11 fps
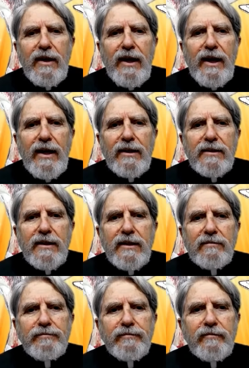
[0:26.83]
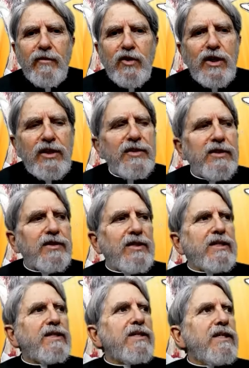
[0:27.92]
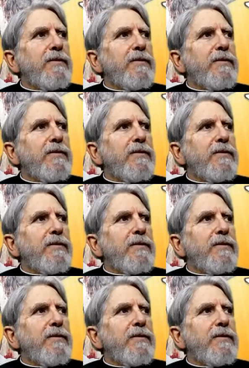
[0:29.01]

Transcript: And uh, Jesus is